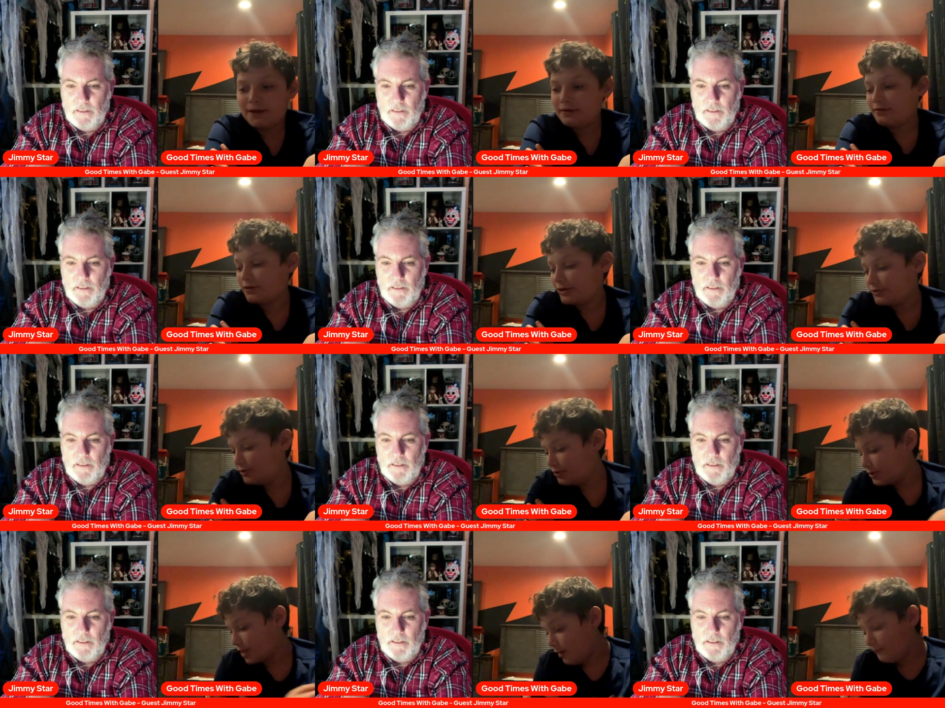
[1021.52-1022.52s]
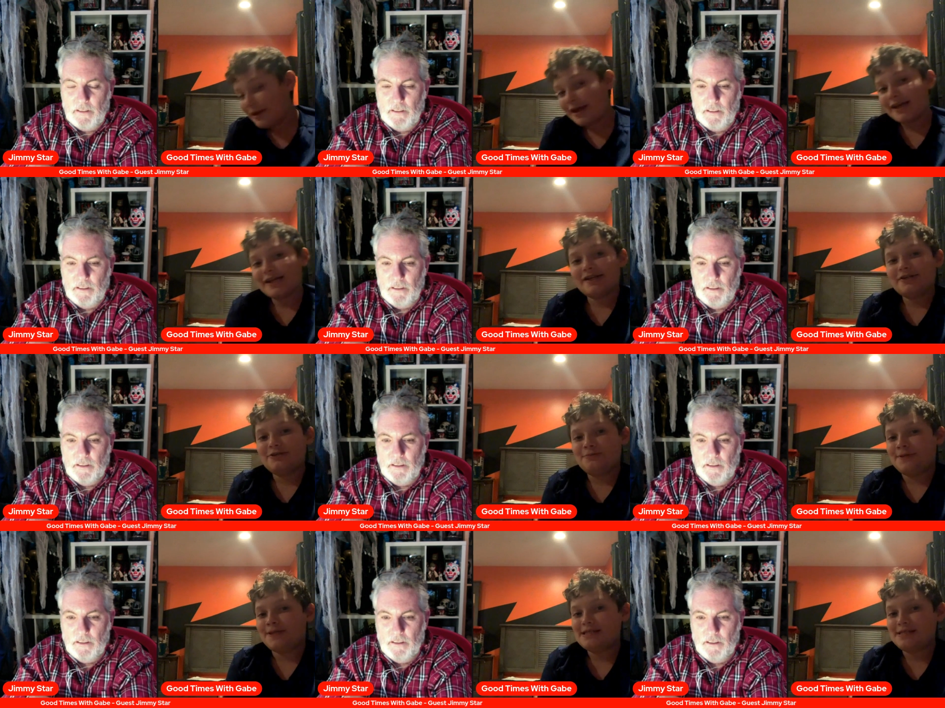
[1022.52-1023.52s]
Speaker 1: but good news, I'll be getting a new
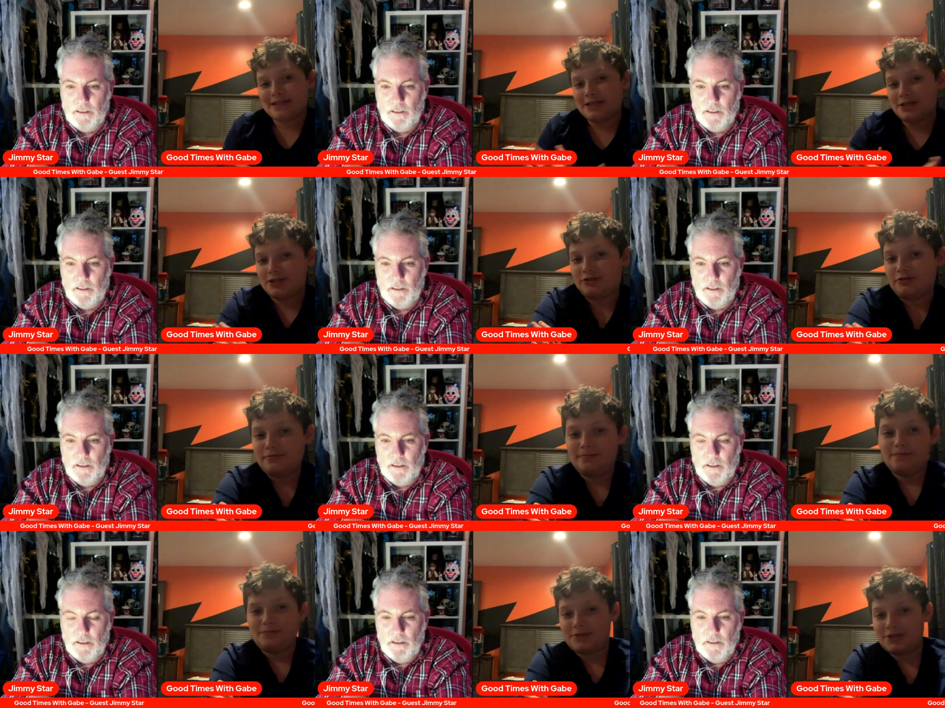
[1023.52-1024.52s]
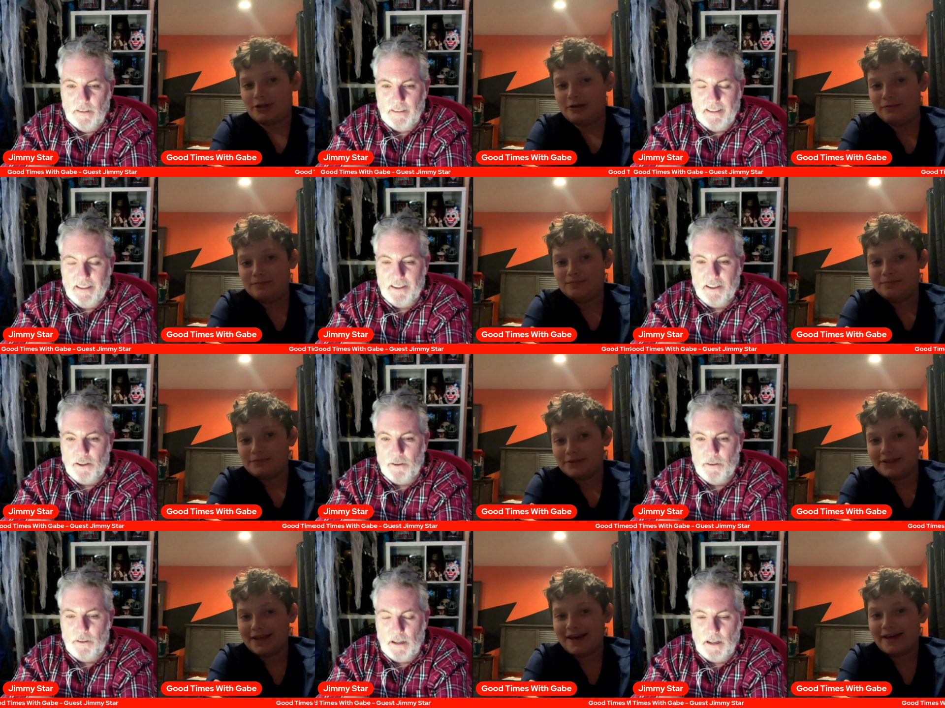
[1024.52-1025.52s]
PC soon. So There you go.
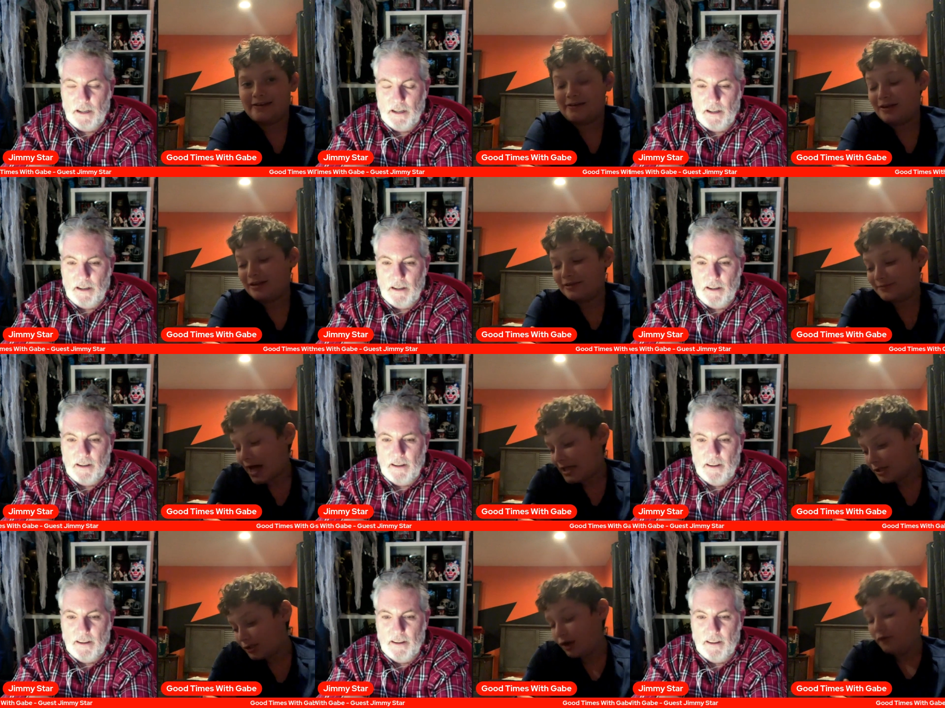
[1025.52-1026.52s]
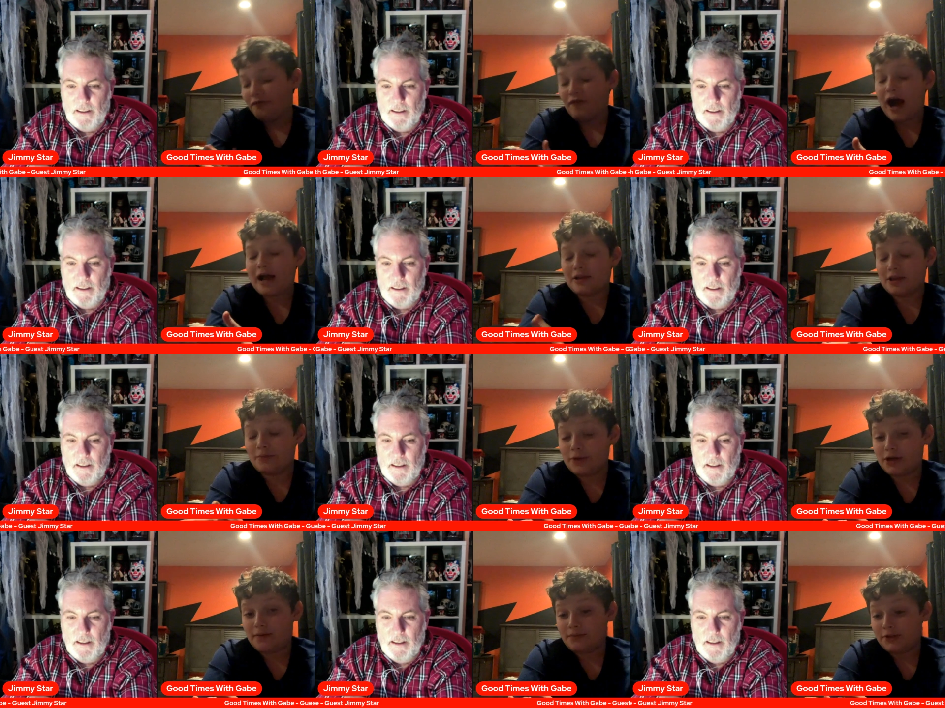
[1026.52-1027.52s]
Yay. And that's when I'll finally be
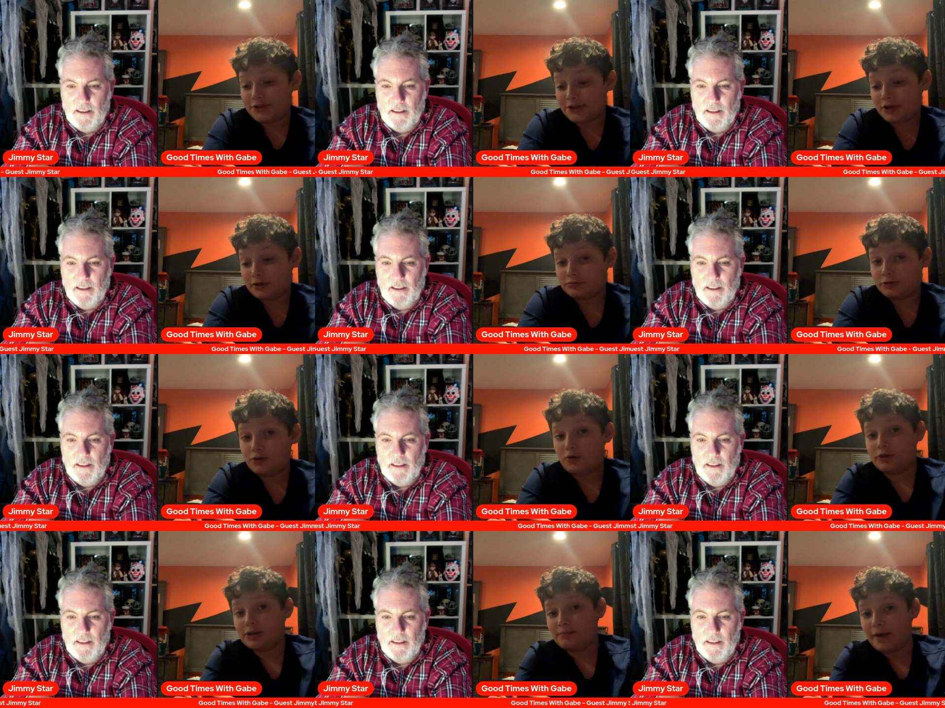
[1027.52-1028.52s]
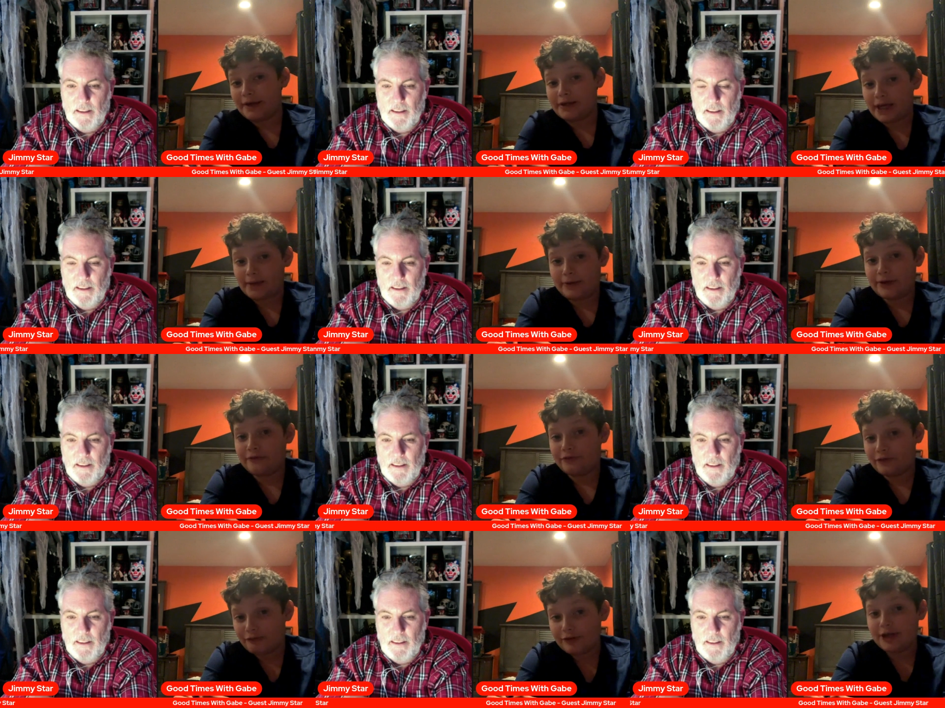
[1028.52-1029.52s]
able to start recording my gaming
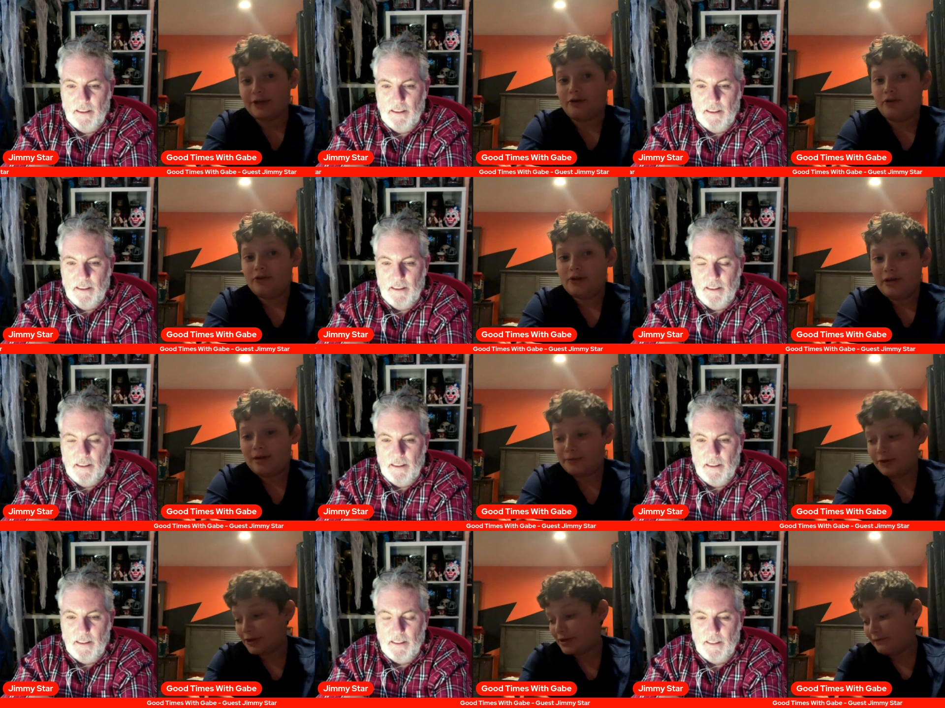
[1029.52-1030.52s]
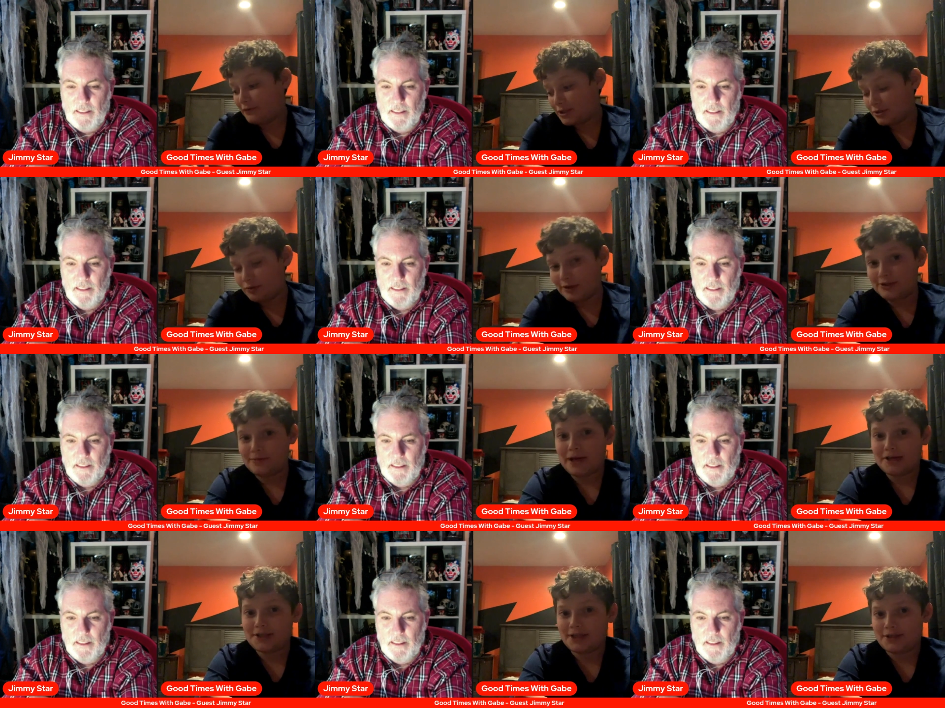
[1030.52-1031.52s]
for real. I'm going to give this one to
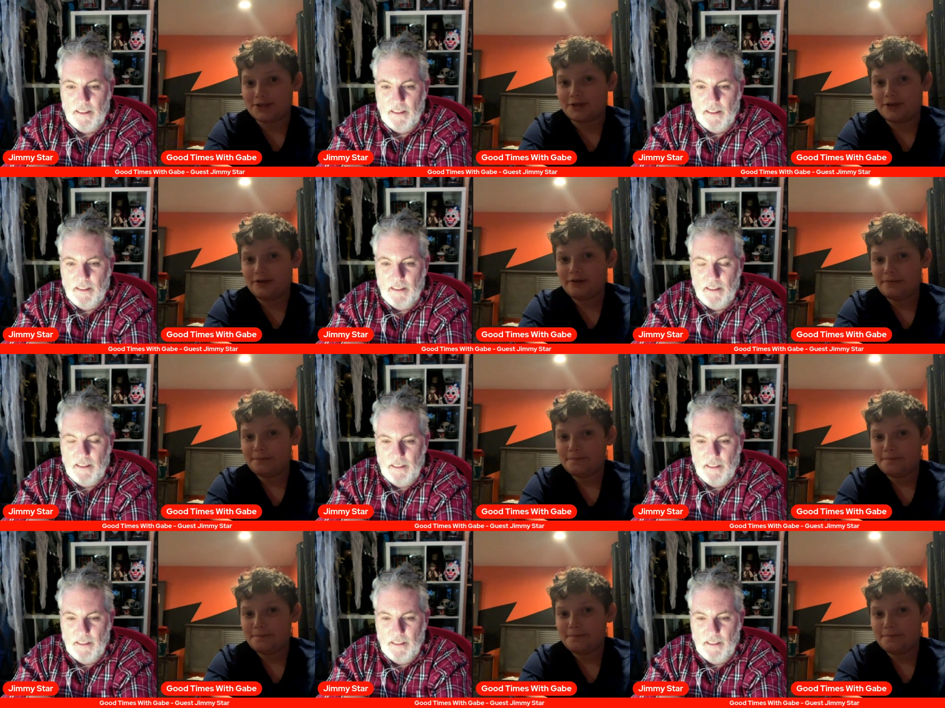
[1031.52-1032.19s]
my sister.